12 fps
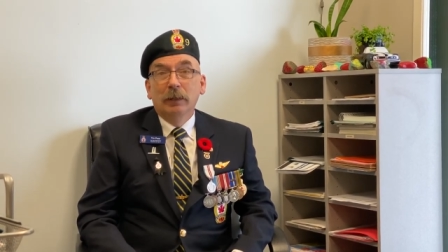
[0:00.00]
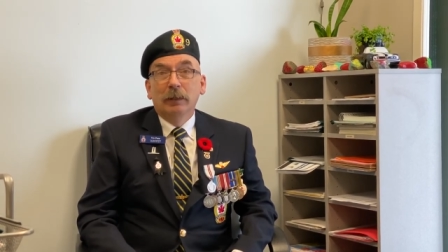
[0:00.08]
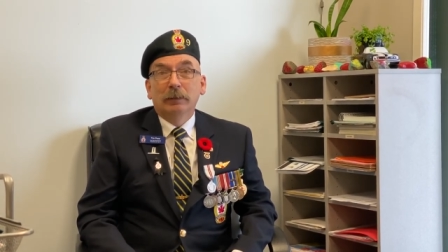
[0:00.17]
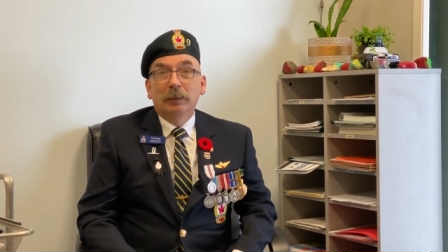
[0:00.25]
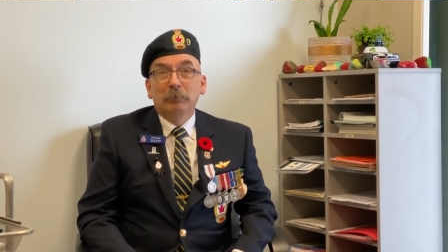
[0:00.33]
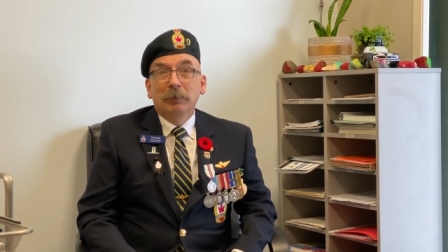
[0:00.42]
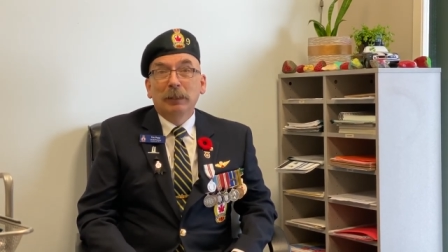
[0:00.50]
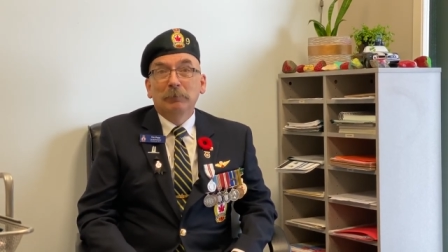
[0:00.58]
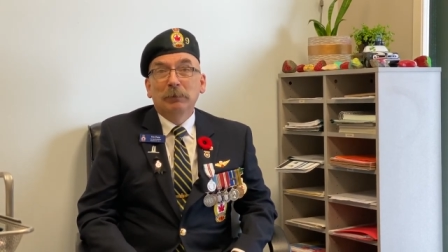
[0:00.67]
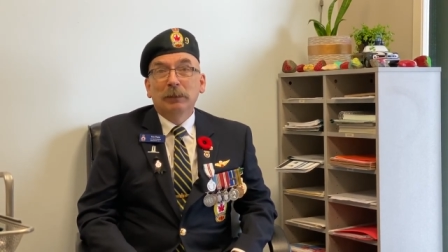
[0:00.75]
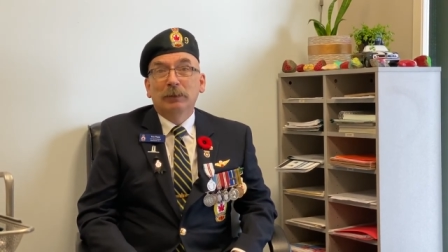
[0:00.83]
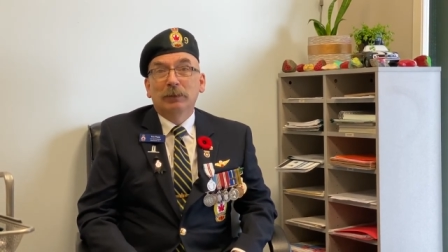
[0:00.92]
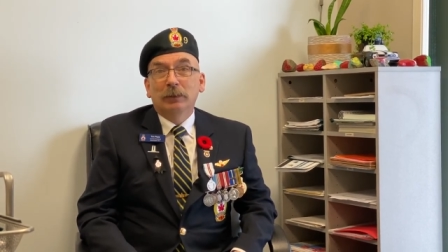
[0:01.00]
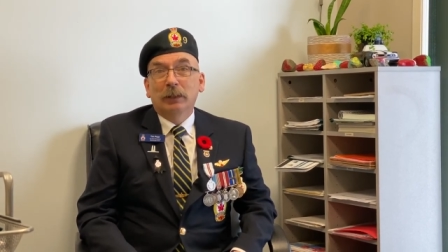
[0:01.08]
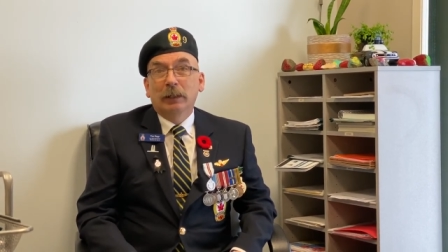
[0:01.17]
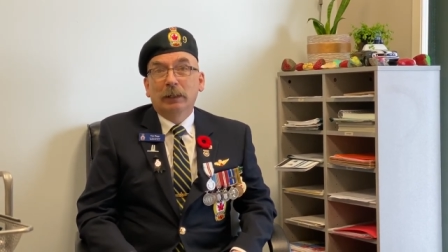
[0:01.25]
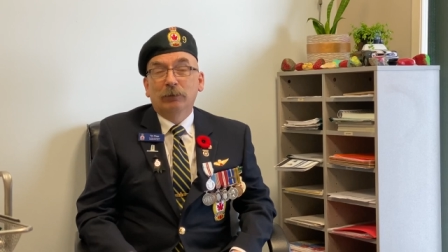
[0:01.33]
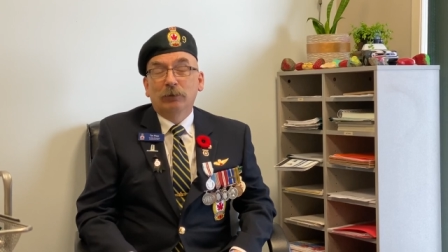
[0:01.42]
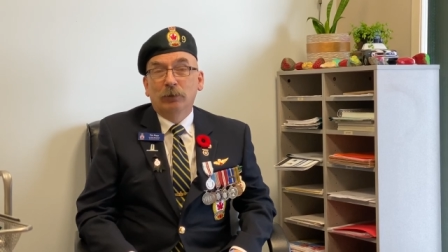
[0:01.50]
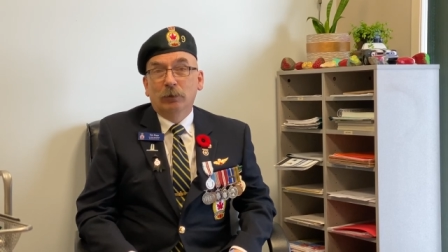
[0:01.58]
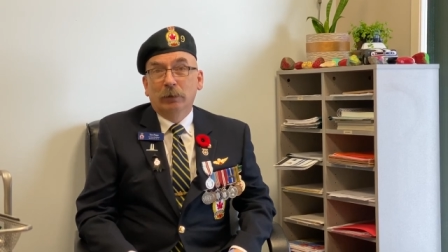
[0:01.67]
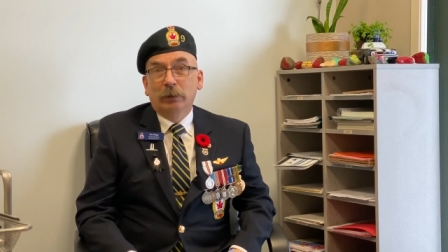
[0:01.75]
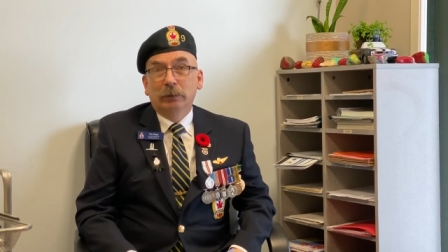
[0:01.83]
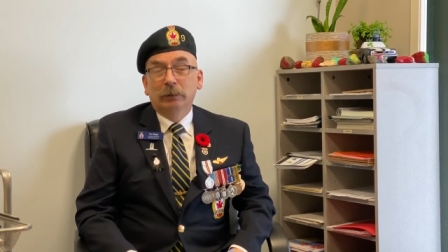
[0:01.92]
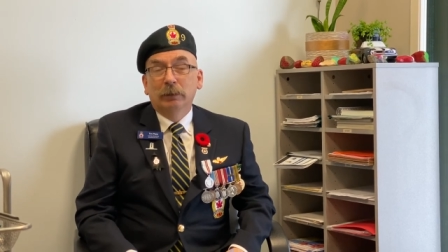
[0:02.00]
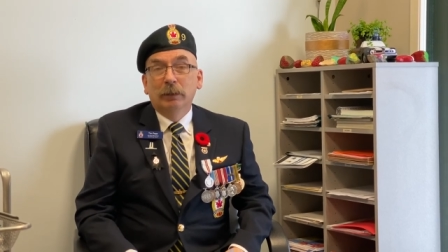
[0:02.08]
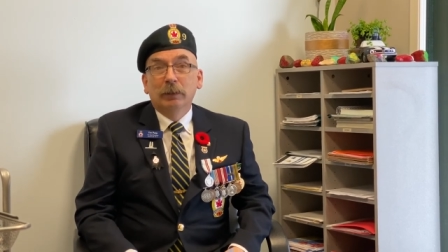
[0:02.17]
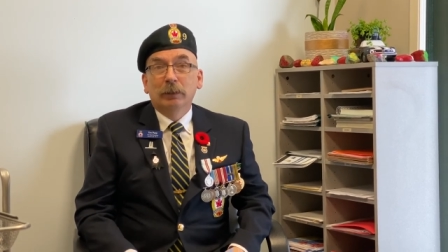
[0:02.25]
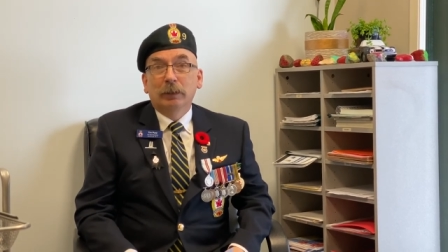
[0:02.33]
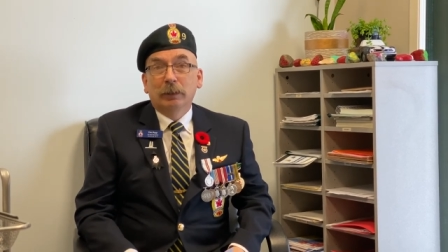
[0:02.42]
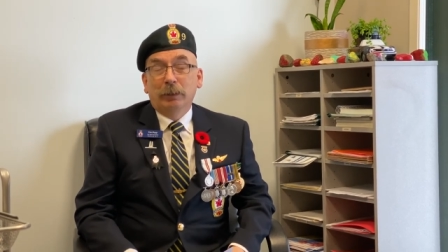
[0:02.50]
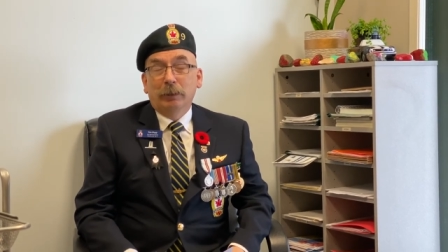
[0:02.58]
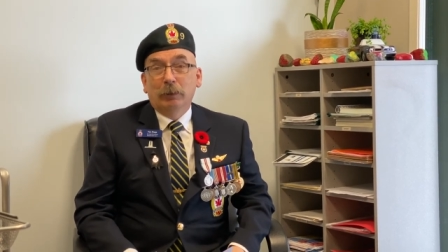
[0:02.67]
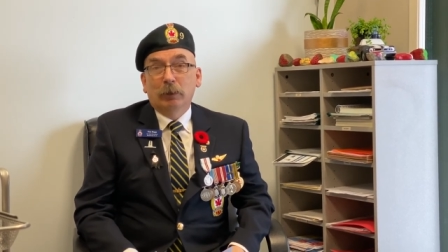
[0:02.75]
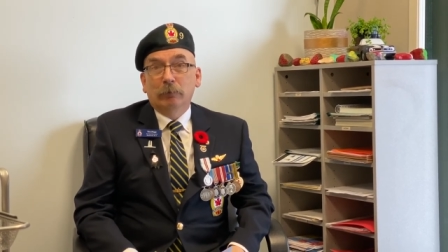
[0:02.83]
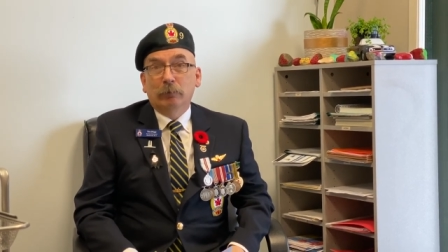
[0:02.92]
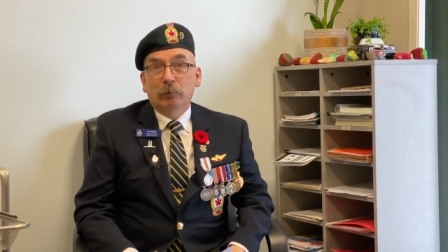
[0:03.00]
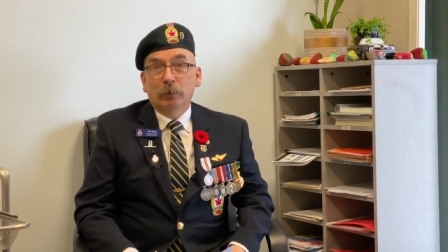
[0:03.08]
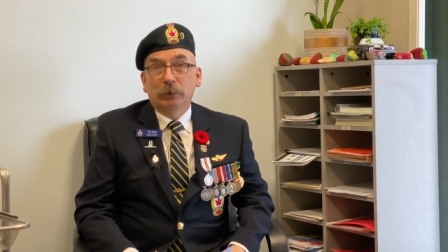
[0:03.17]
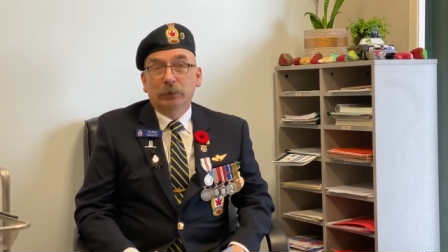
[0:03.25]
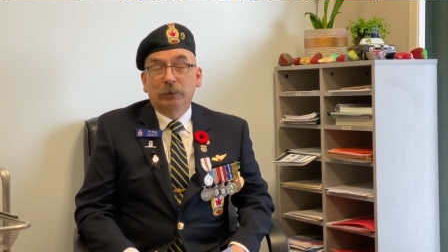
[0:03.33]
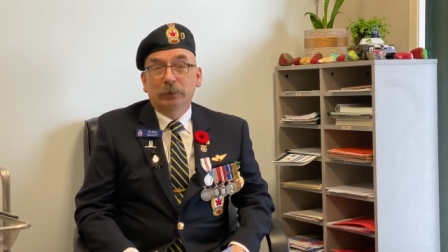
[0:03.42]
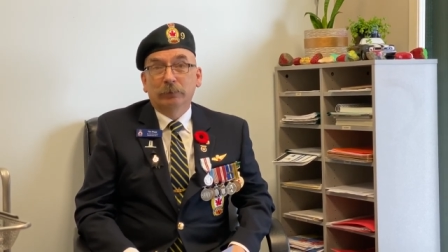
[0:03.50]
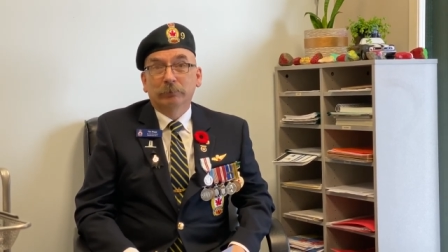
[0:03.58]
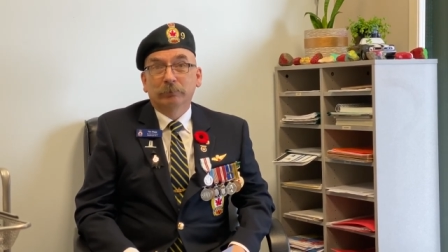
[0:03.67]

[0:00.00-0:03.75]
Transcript: that made me decide to join the Canadian Armed Forces.